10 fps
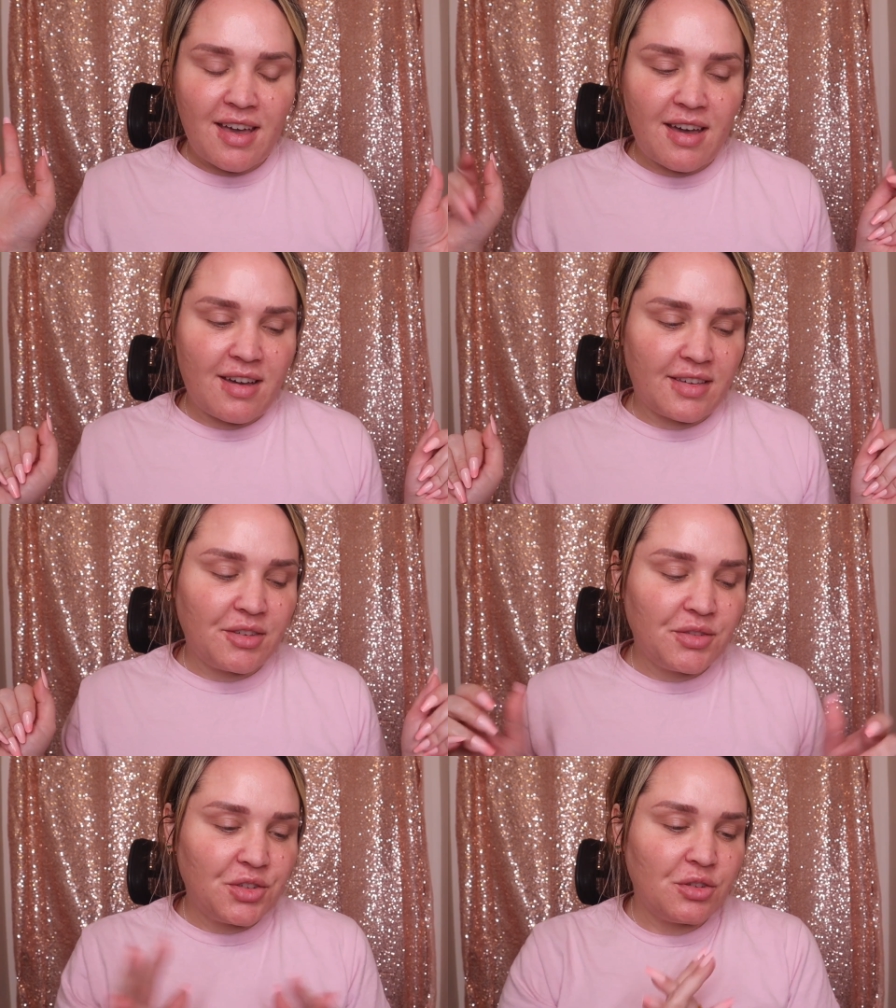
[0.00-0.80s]
uh,
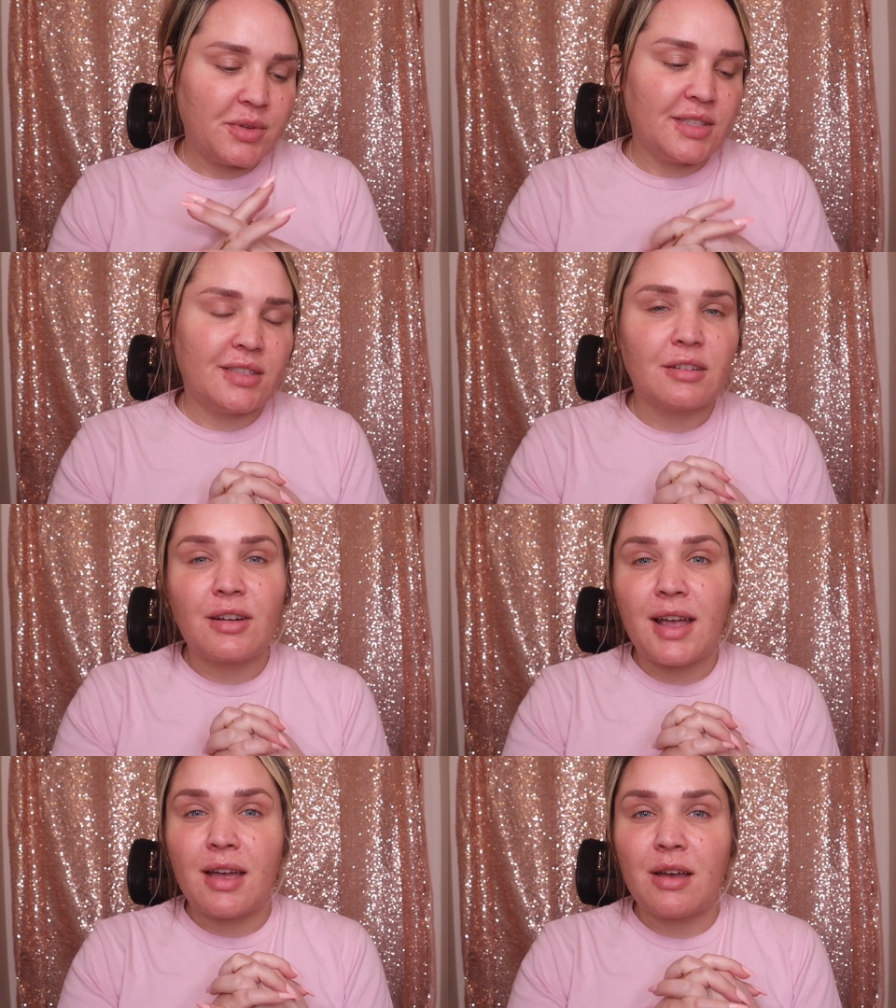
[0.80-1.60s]
YouTube,
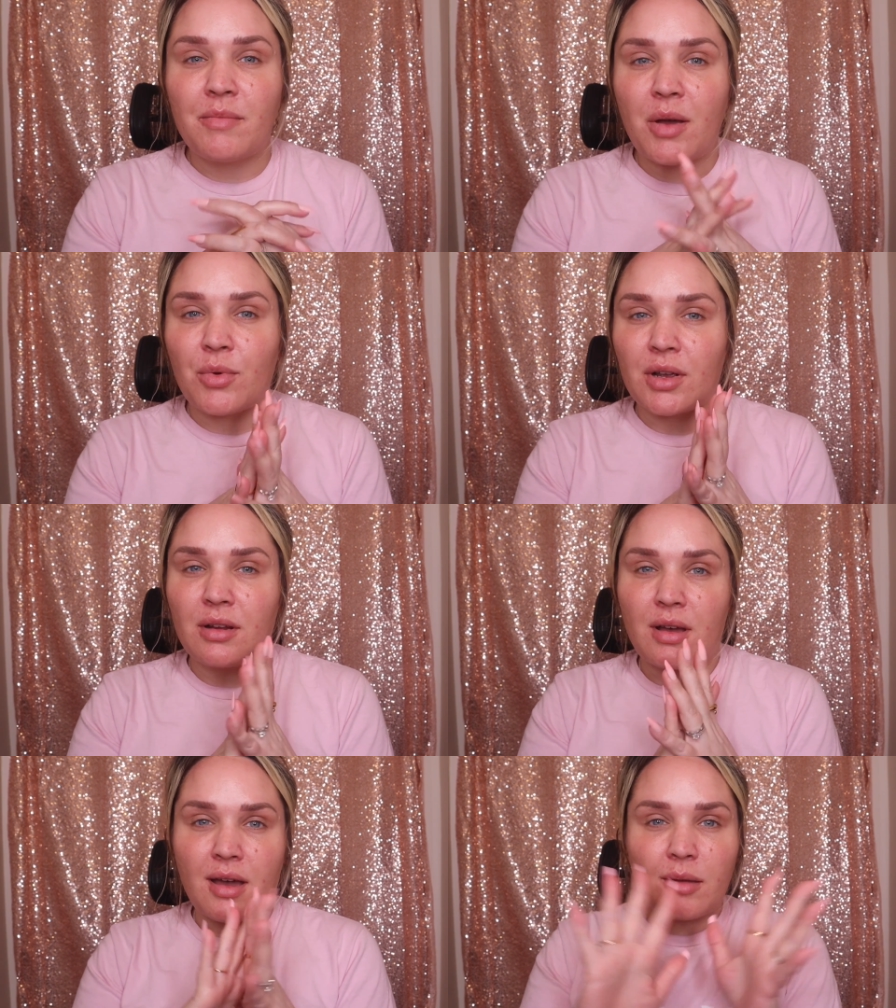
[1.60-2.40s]
Instagram. We're
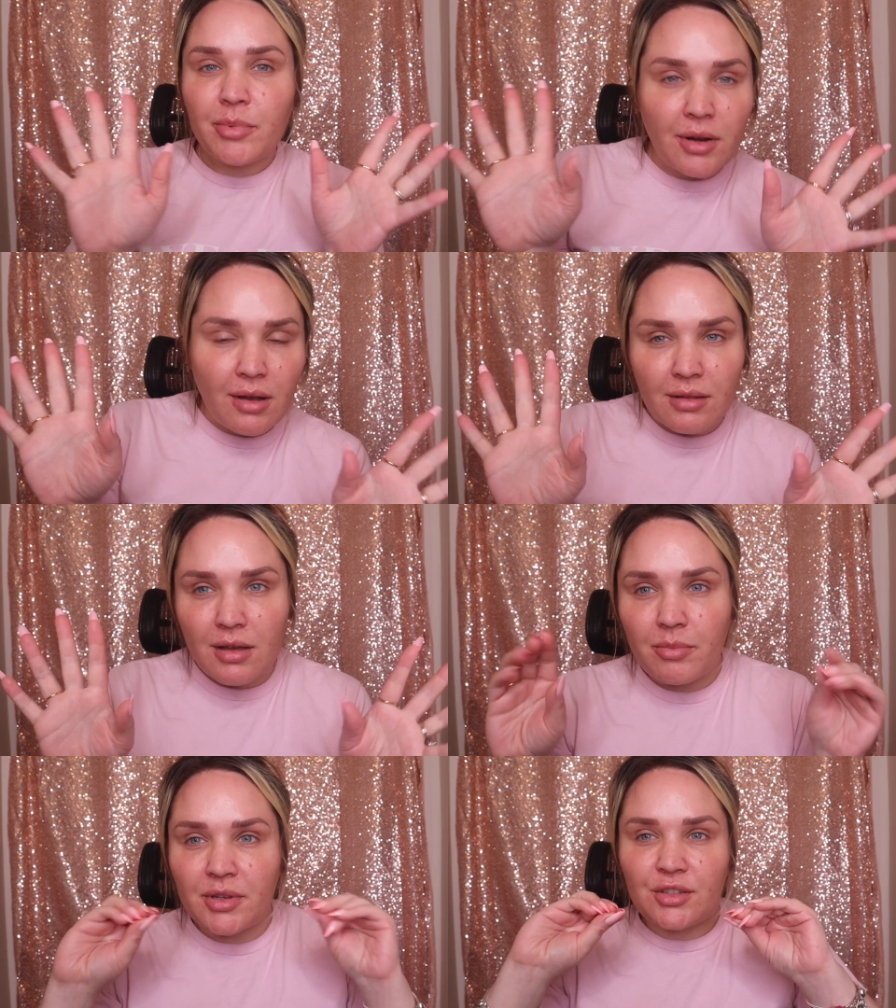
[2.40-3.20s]
going to hype it all
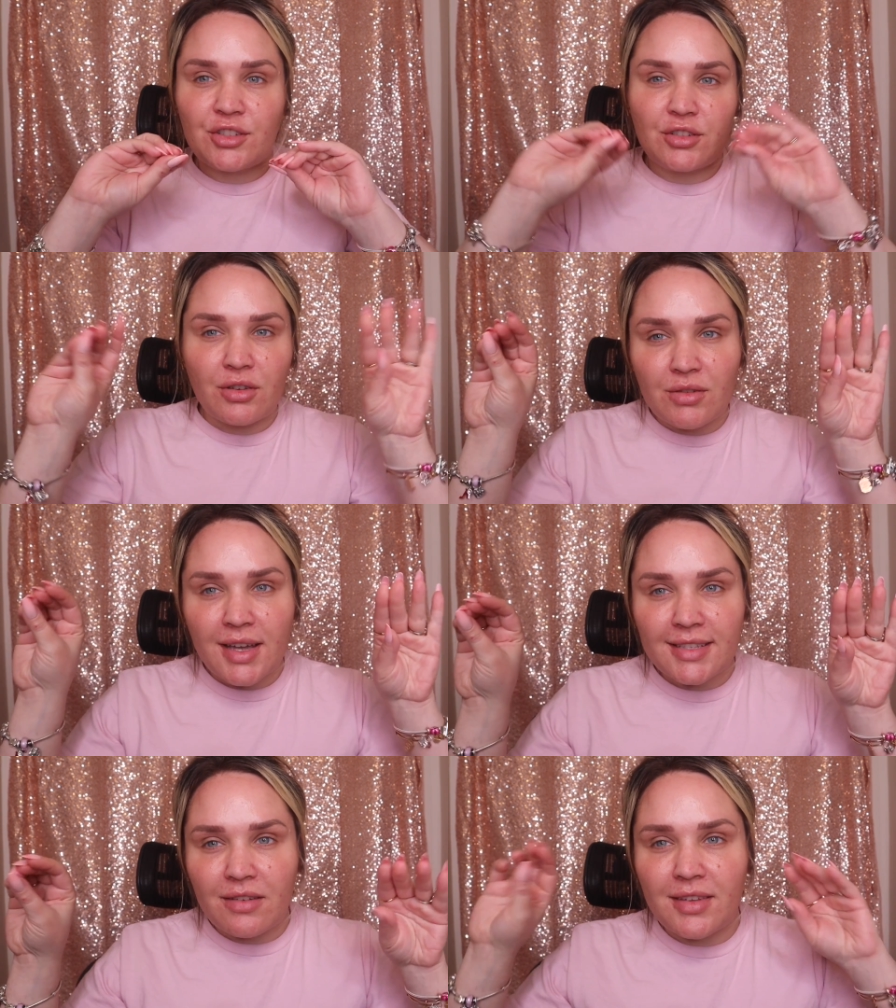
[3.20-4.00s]
up and show you
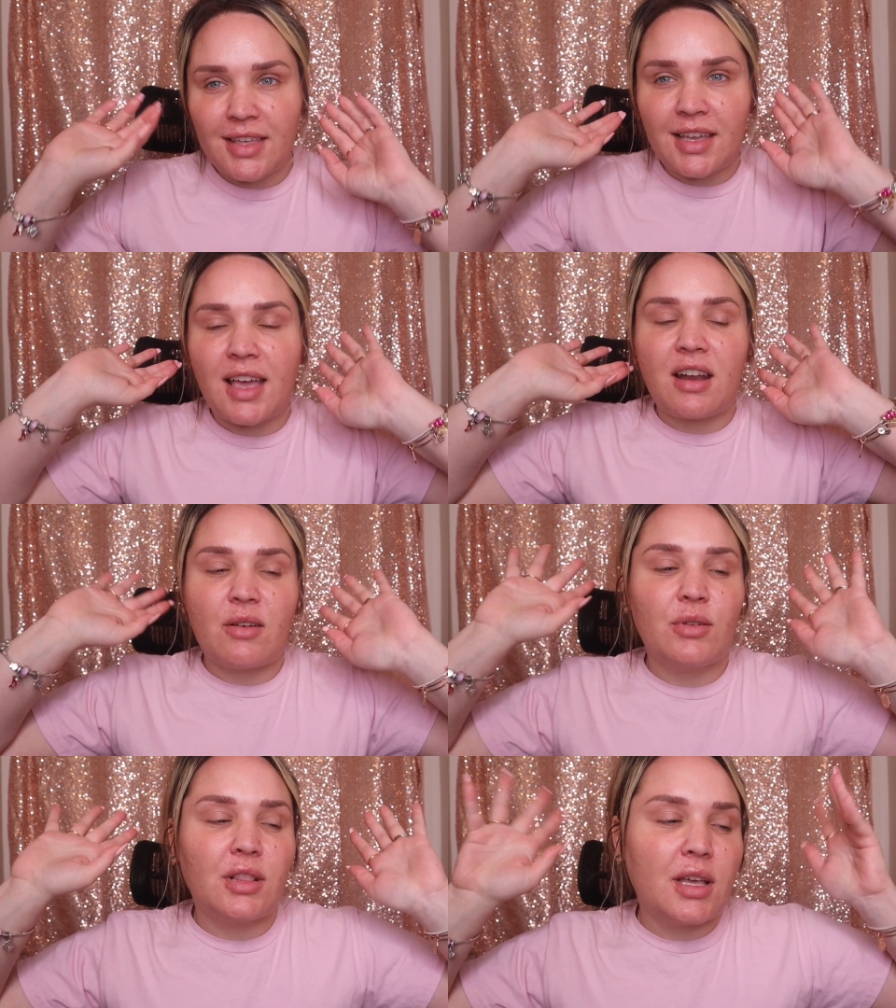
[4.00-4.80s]
guys everything and I
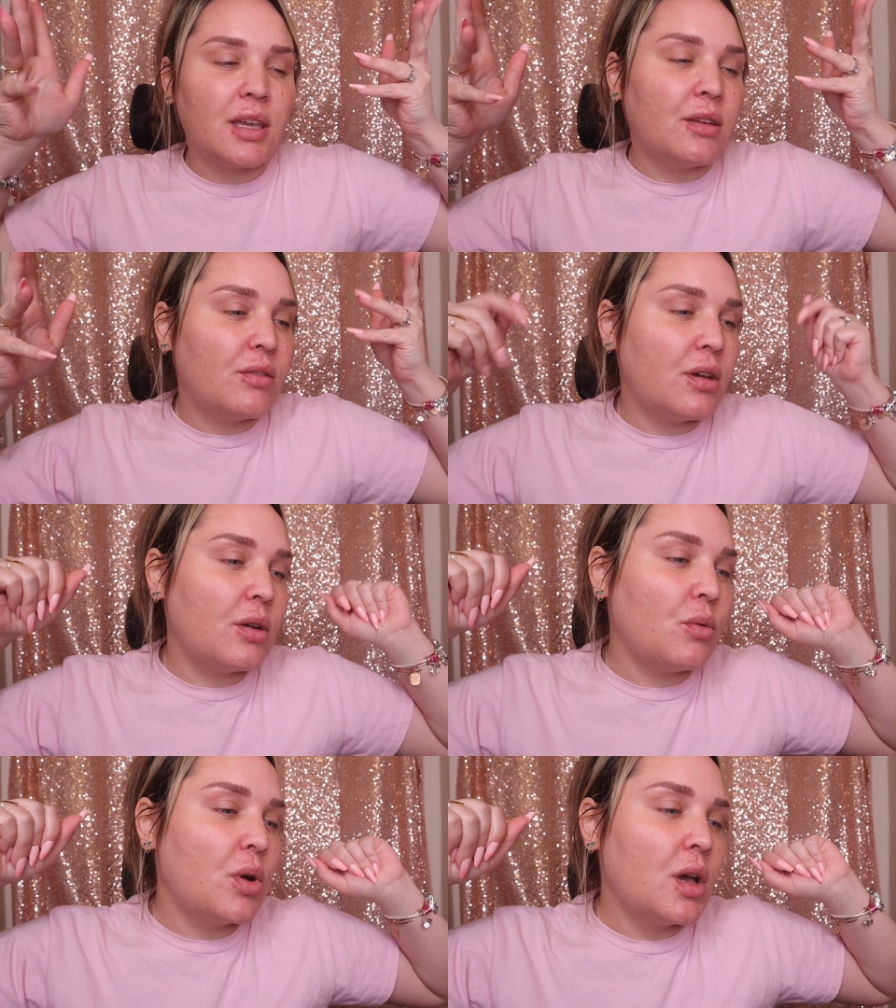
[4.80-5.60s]
will let you
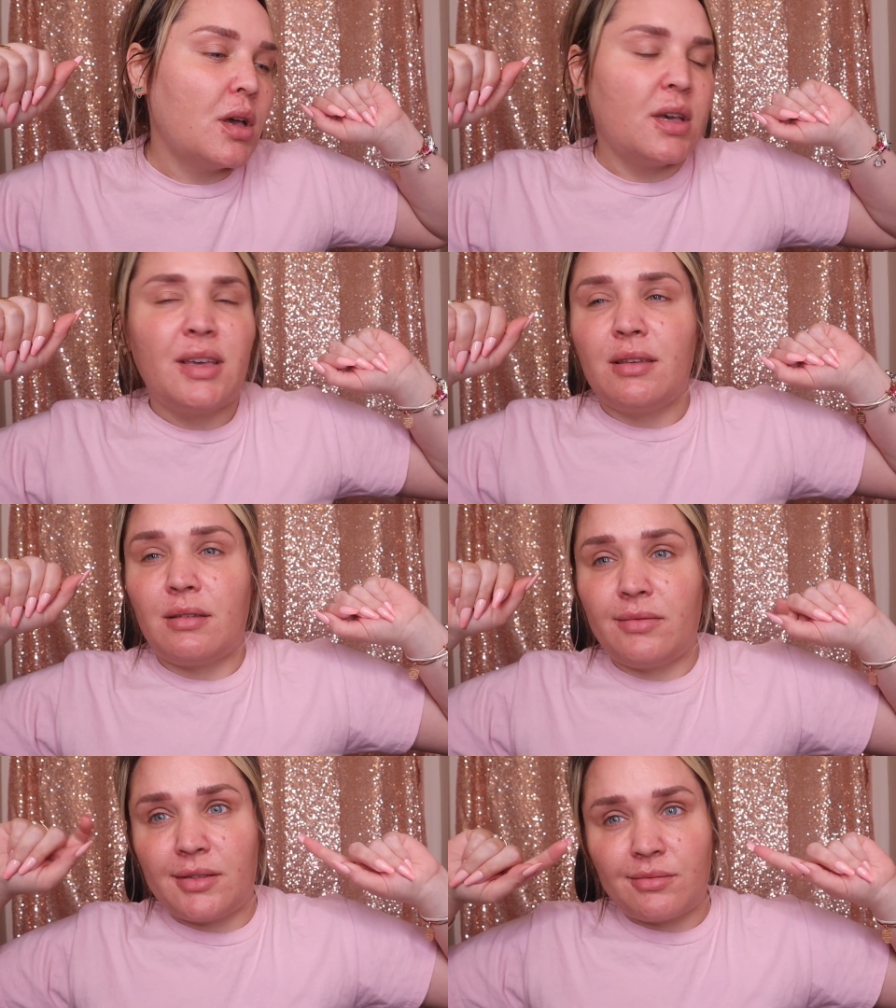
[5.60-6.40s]
know
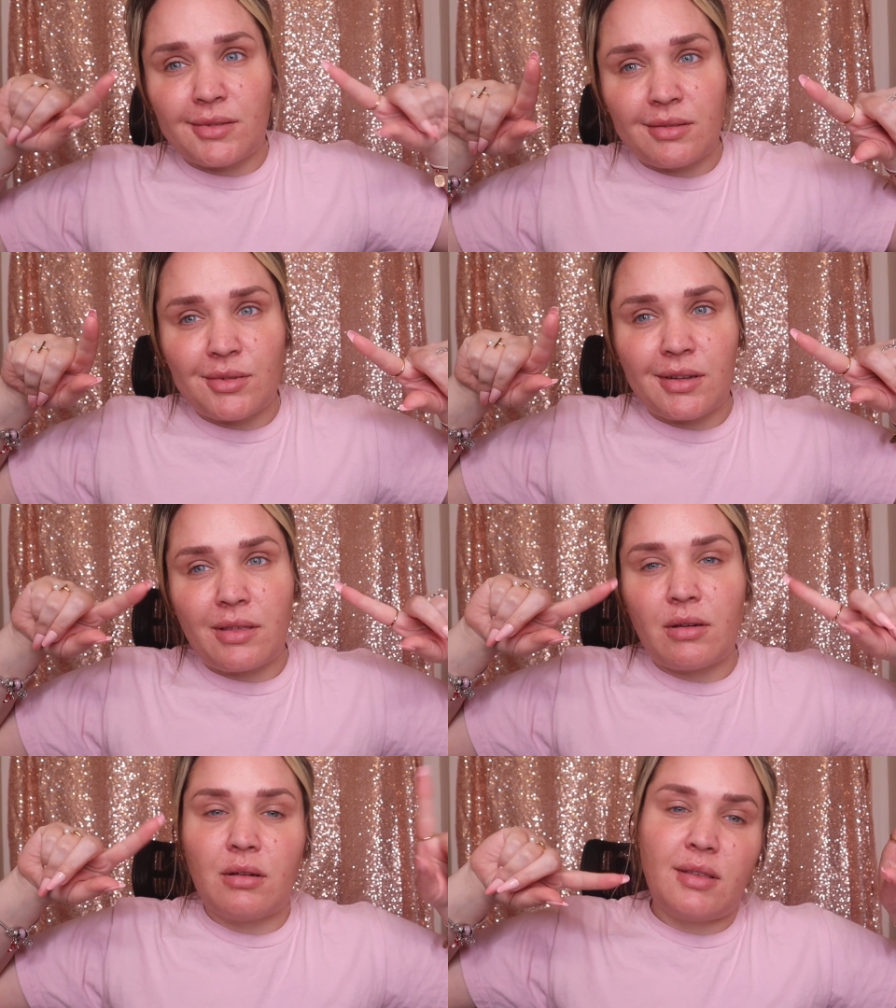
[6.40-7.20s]
if it's really
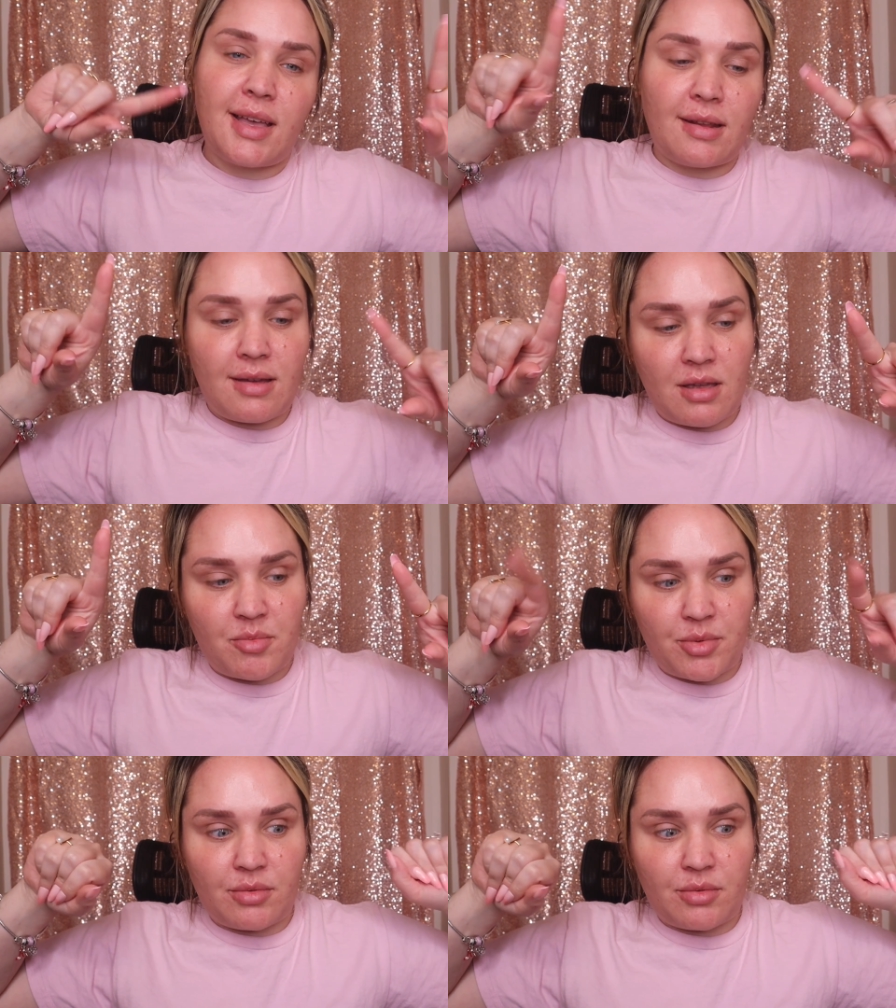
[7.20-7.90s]
worth all that hype.